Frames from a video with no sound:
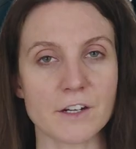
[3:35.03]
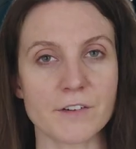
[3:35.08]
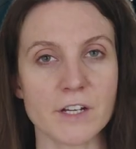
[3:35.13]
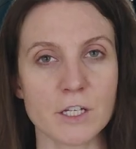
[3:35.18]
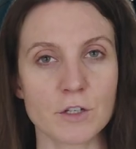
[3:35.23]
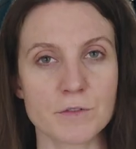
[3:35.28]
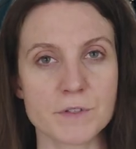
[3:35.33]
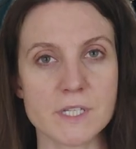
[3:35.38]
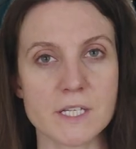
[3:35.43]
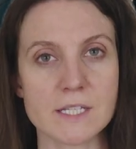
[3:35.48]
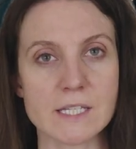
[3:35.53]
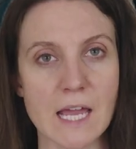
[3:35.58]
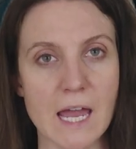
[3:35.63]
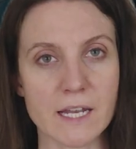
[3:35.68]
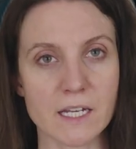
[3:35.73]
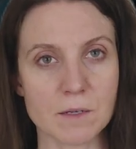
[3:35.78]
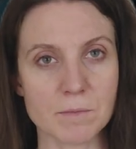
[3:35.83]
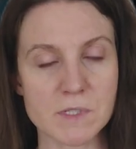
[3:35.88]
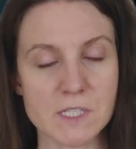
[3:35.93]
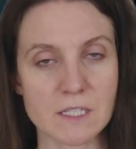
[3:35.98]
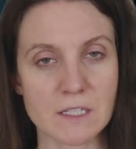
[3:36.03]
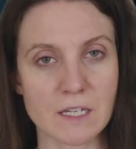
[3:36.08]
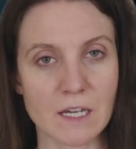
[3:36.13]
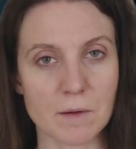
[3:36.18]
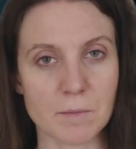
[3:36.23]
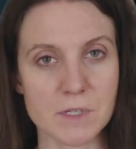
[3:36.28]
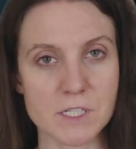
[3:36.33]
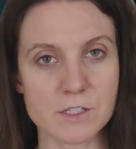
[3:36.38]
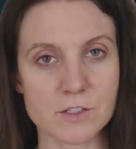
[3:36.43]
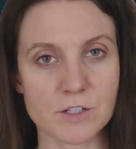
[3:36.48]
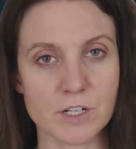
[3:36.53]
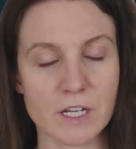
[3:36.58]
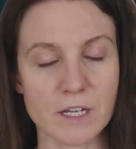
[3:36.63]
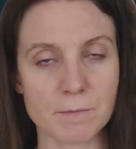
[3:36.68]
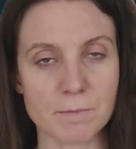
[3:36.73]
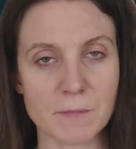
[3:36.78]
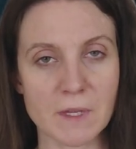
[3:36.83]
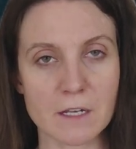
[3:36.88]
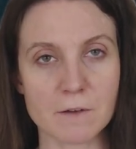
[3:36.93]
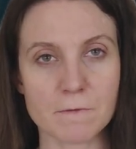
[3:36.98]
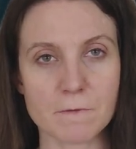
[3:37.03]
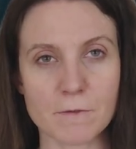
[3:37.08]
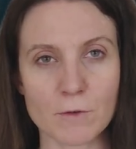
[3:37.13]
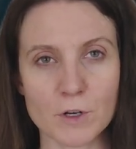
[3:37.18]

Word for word: Battery uses NMC chemistry,